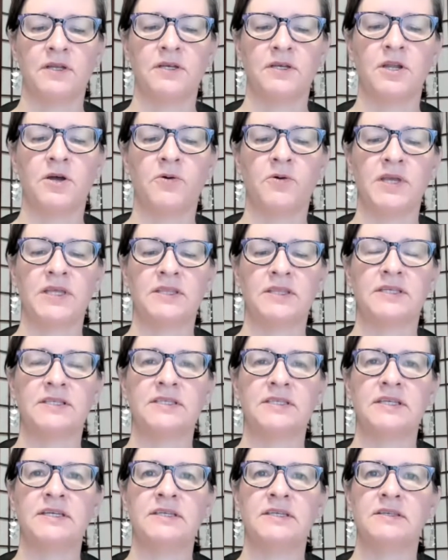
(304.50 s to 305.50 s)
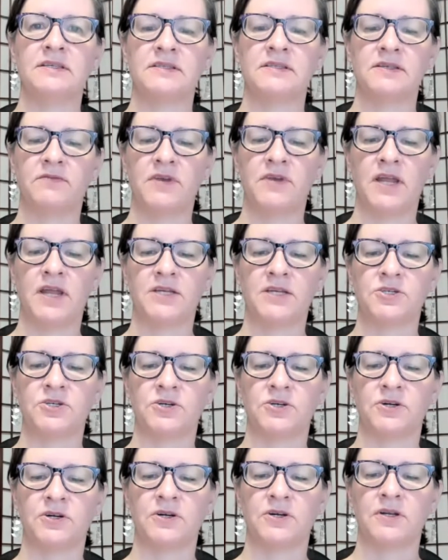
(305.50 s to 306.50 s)
knowing the seasons of
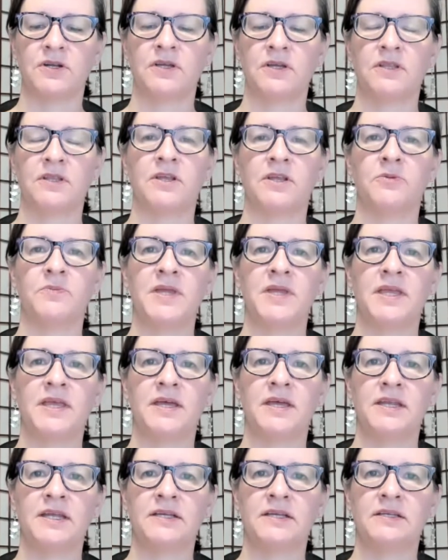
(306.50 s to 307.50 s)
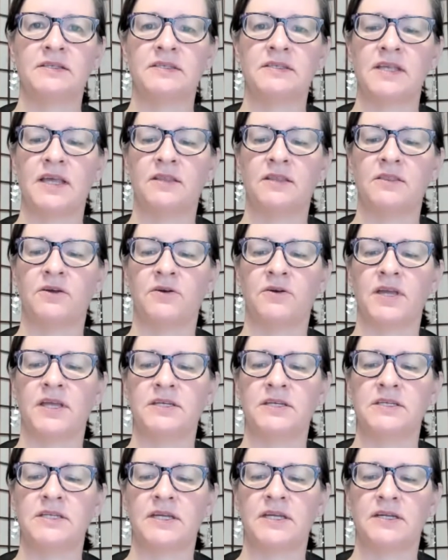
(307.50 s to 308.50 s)
nature, their beginnings and their
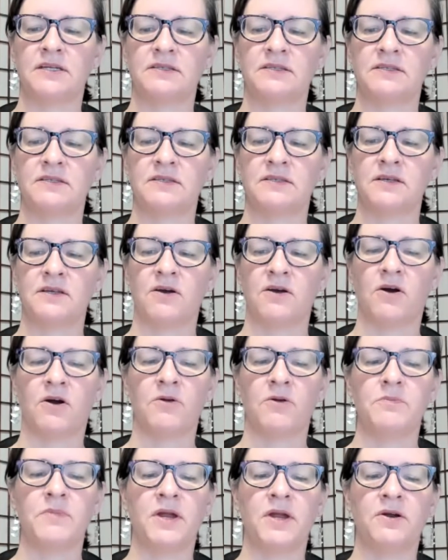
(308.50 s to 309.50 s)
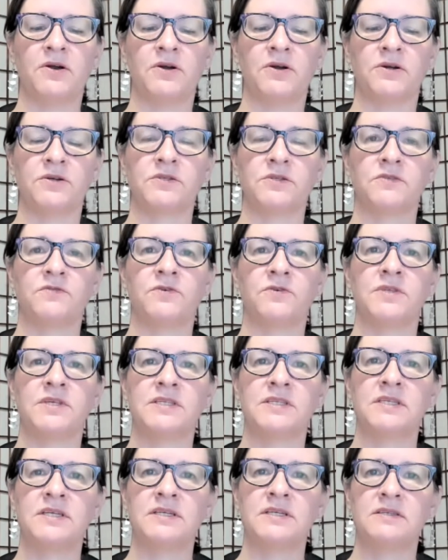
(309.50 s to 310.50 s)
endings, are mirrors for the
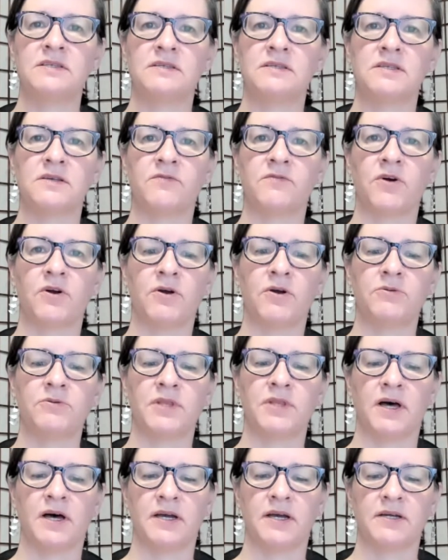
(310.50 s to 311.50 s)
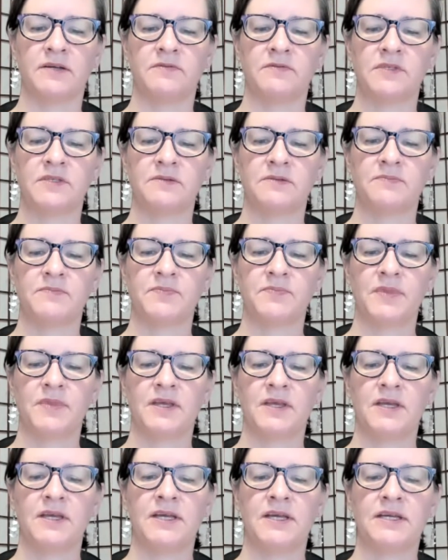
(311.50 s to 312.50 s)
seasons of our own lives.
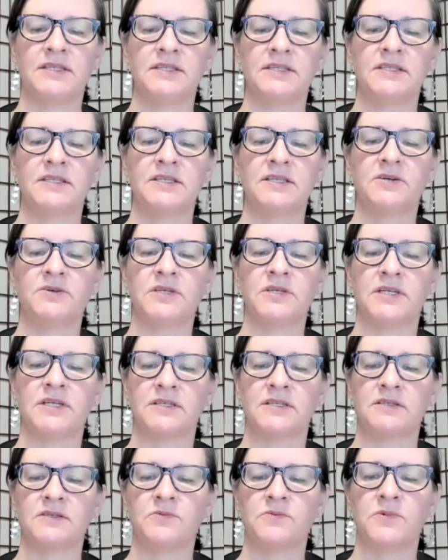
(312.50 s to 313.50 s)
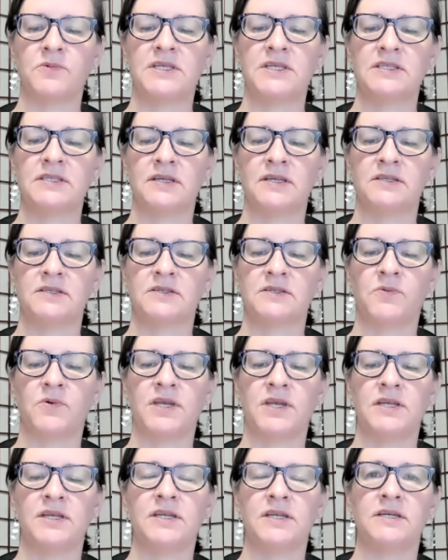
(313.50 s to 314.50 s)
In stillness, we sense
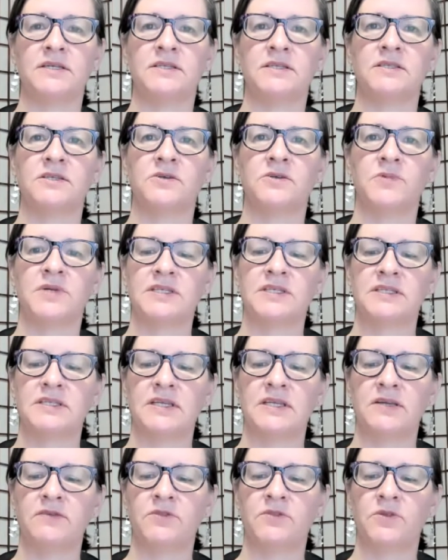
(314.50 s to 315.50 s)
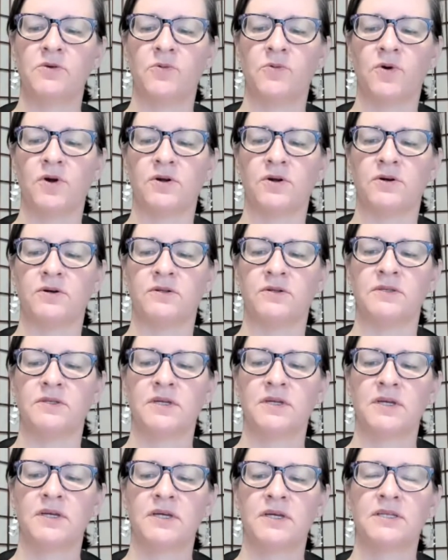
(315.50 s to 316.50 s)
what it is to receive the world,
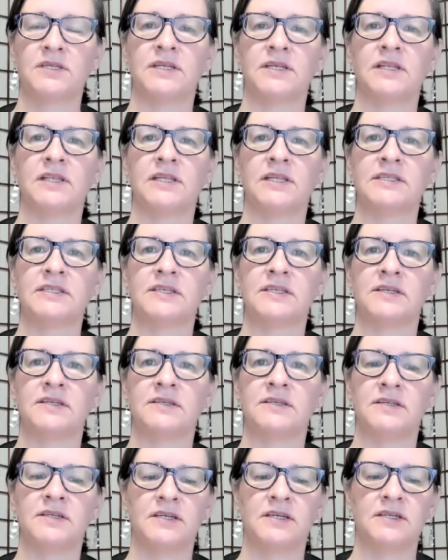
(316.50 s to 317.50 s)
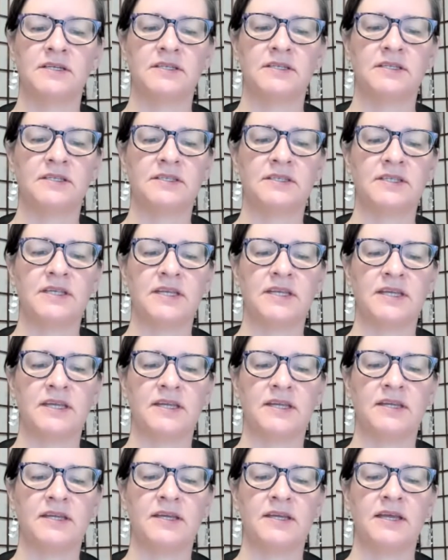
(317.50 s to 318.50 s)
to listen, to
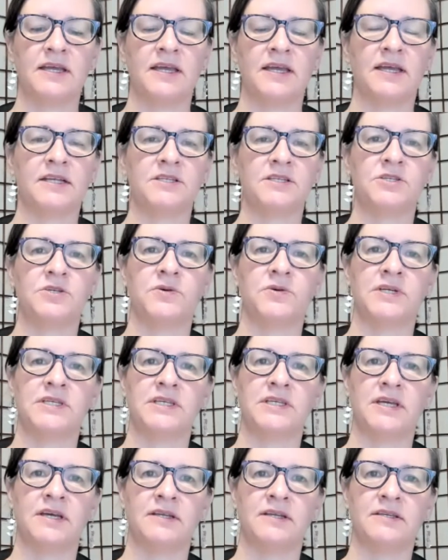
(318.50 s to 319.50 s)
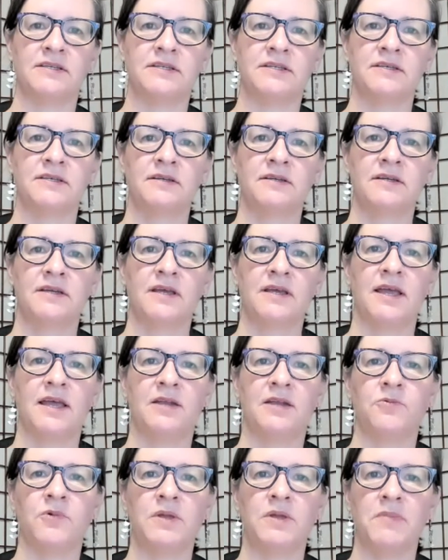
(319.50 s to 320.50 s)
see, and to attend,
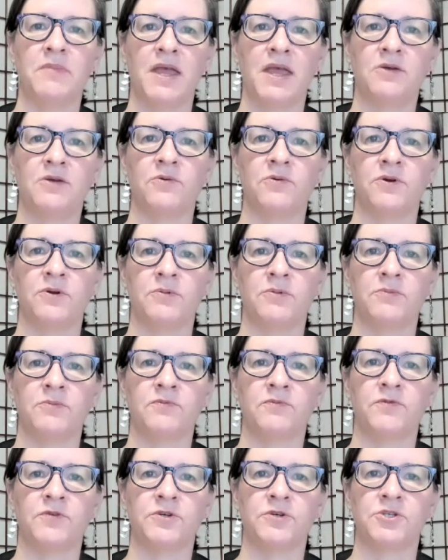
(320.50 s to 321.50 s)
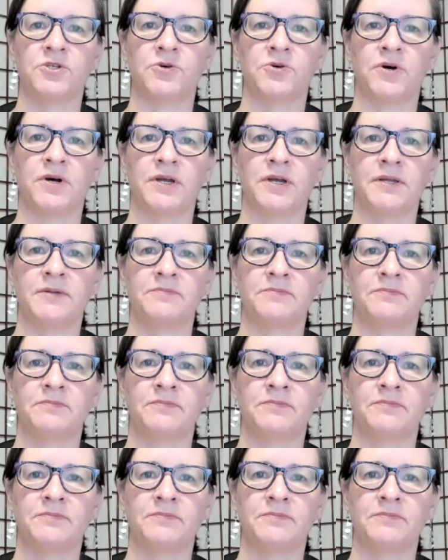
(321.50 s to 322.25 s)
and we make room for joy.